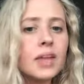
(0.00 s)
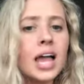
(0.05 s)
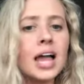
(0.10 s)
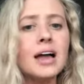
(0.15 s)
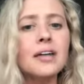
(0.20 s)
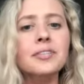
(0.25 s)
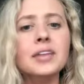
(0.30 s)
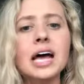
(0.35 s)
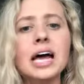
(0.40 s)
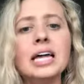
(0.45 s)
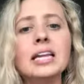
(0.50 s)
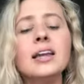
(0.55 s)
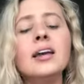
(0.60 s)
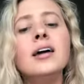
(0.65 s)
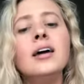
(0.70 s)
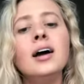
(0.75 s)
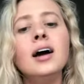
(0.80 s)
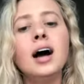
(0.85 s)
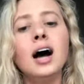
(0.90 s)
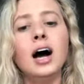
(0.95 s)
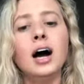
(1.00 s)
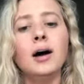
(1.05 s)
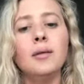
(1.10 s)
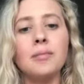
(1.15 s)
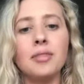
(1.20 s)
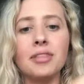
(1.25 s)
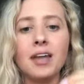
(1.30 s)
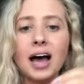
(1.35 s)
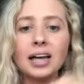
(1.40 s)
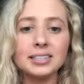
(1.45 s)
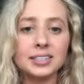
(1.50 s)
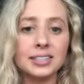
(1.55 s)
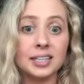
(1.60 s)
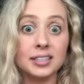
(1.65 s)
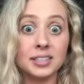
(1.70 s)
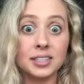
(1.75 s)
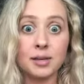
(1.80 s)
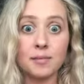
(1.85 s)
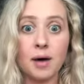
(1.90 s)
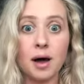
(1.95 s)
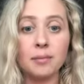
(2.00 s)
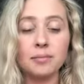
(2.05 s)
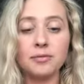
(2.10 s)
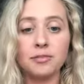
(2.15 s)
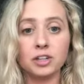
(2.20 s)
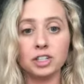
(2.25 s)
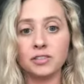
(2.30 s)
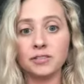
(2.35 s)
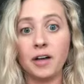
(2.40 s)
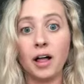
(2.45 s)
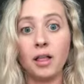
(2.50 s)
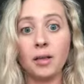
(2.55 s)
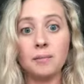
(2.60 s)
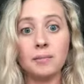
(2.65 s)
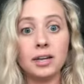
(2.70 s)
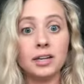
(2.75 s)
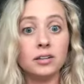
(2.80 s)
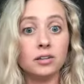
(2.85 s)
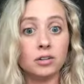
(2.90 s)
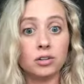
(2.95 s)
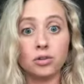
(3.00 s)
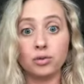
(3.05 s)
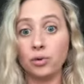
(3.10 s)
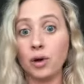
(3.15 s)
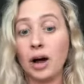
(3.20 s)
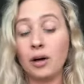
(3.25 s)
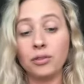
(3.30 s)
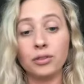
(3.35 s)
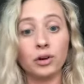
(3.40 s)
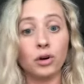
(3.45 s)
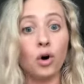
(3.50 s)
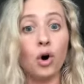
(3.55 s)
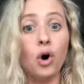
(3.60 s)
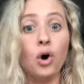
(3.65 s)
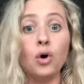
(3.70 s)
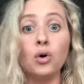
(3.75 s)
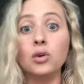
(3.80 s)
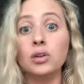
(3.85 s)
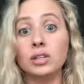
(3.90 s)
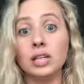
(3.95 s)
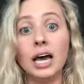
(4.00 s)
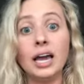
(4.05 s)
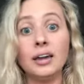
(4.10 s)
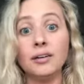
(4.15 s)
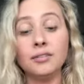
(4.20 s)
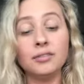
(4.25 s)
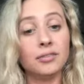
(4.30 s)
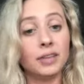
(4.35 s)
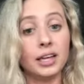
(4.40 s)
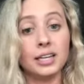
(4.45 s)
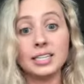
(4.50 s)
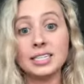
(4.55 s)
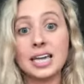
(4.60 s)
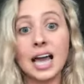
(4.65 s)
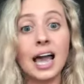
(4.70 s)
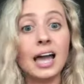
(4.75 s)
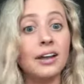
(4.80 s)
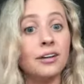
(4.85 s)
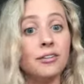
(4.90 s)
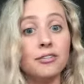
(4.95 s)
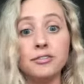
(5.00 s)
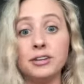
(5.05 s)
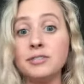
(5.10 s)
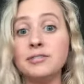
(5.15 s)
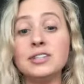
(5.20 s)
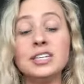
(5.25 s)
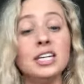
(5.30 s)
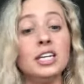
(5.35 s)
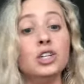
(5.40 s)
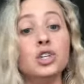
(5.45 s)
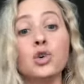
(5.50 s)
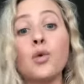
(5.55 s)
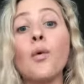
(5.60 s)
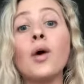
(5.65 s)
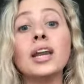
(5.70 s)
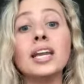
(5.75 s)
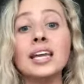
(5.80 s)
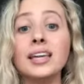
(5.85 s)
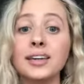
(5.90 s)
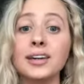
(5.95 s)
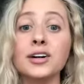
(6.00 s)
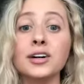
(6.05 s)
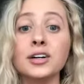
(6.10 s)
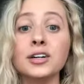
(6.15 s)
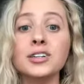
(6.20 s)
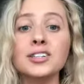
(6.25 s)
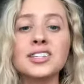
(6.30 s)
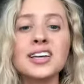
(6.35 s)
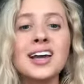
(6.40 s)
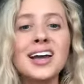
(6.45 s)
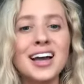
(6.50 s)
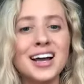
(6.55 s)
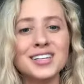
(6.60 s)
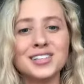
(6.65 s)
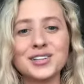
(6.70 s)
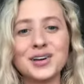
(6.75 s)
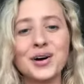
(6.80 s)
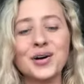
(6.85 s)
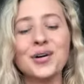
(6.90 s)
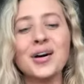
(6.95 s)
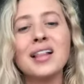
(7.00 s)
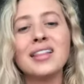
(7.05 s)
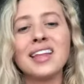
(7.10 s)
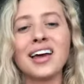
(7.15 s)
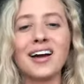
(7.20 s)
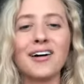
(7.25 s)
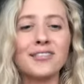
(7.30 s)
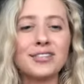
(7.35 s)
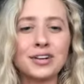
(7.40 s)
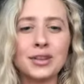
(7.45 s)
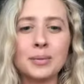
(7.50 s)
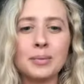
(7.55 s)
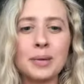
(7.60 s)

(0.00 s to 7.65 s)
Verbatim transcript: and then um, that sets them up for development throughout their whole life, like 10, 15, 20 years. And so, like, for the